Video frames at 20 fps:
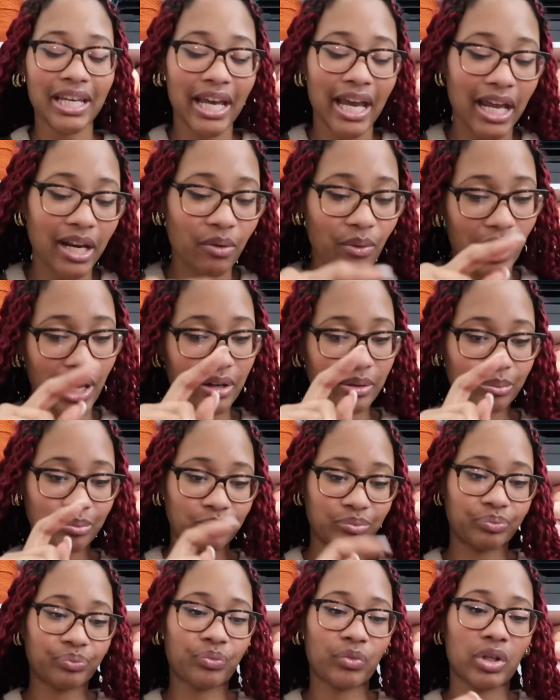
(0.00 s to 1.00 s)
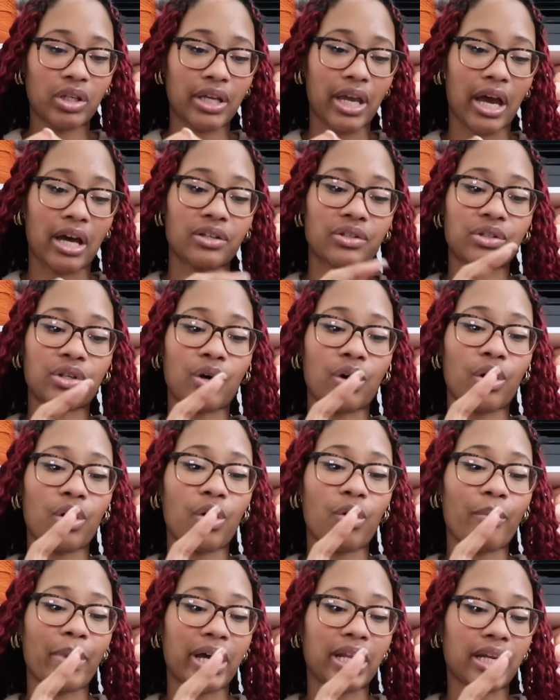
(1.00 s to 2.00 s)
Anyway, yeah,
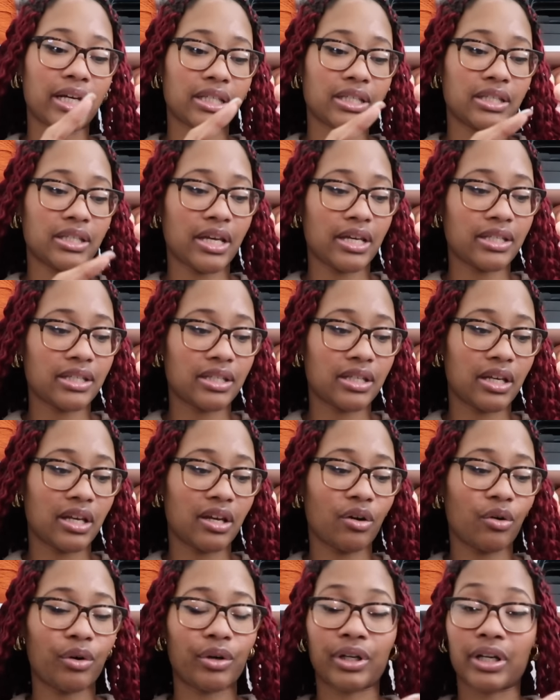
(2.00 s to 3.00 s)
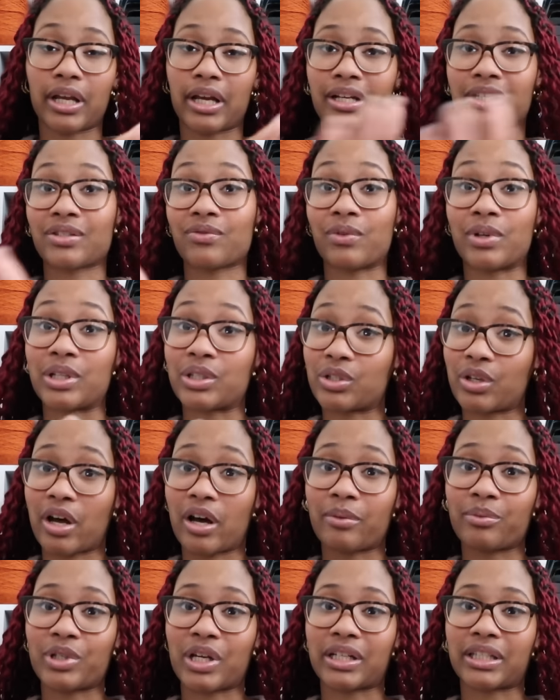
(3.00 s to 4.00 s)
so my next test knit or next finished
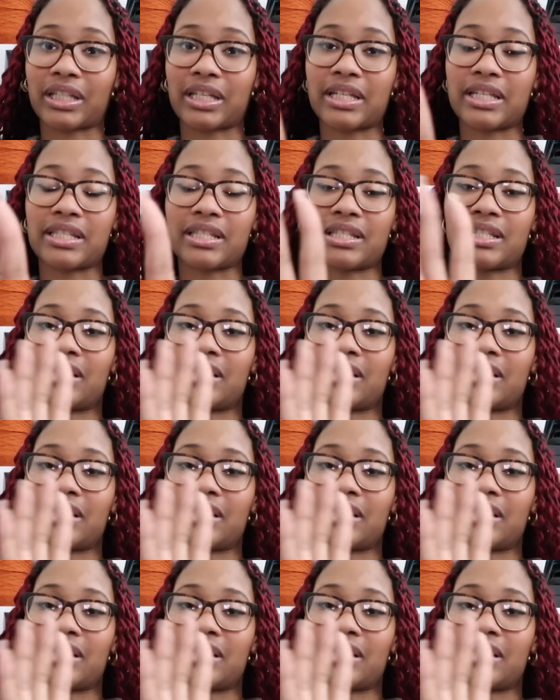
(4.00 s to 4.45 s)
object is